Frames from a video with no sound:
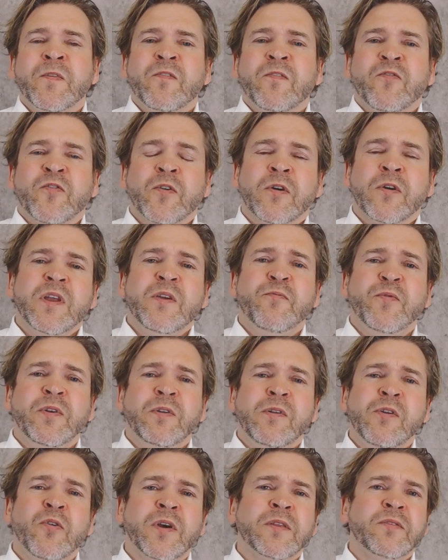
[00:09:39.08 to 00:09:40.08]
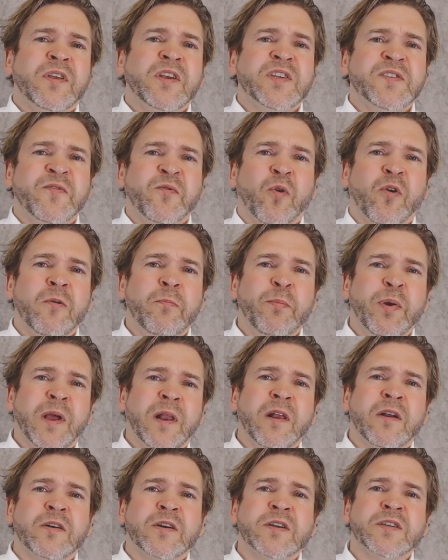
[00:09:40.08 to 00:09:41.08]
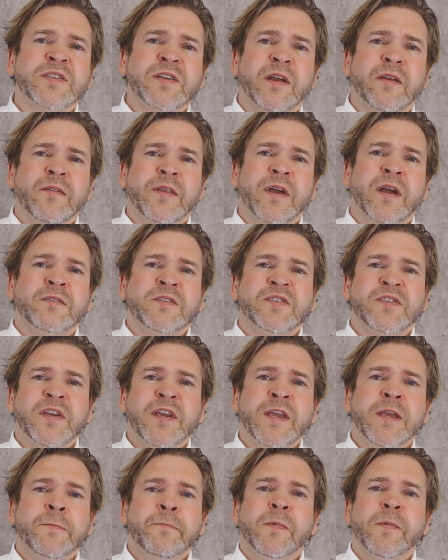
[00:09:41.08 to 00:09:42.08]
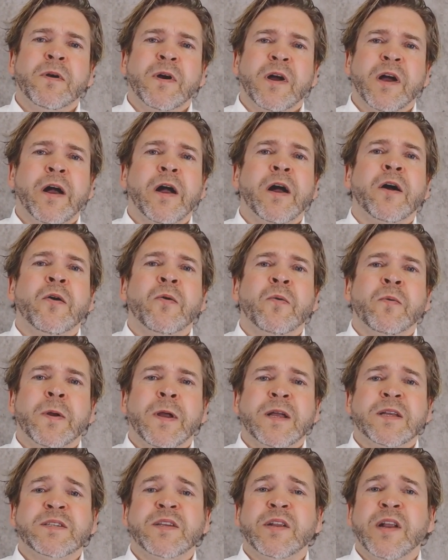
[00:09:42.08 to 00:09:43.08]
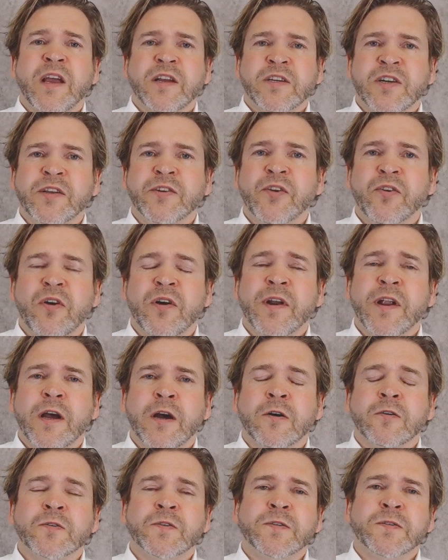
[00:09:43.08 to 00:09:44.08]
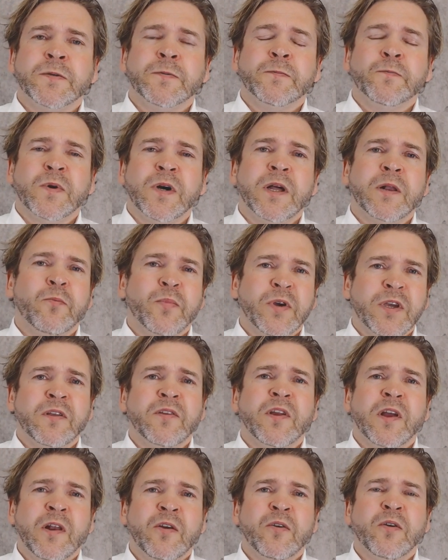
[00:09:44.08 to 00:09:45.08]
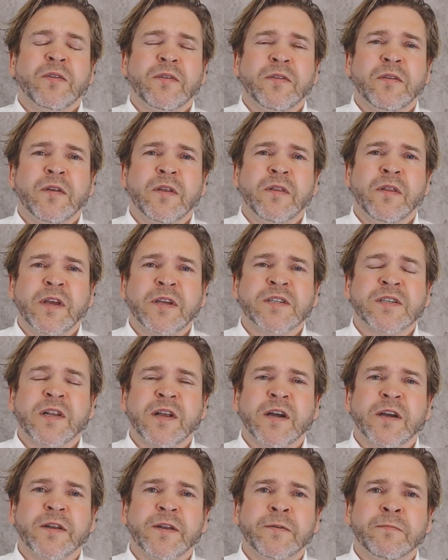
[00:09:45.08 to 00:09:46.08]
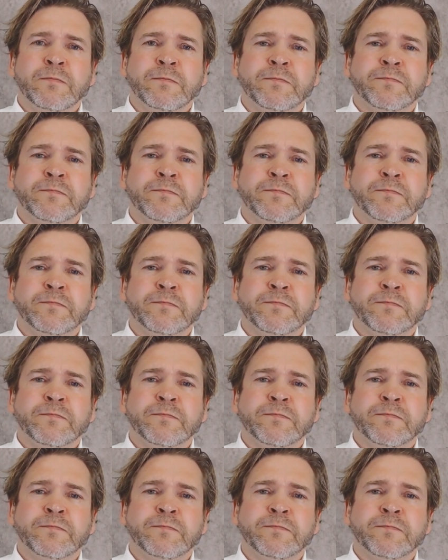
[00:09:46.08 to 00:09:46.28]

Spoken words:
So if we look at these 4 pillars and then see how has it actually turned out? Well, we can take a look at the next slide.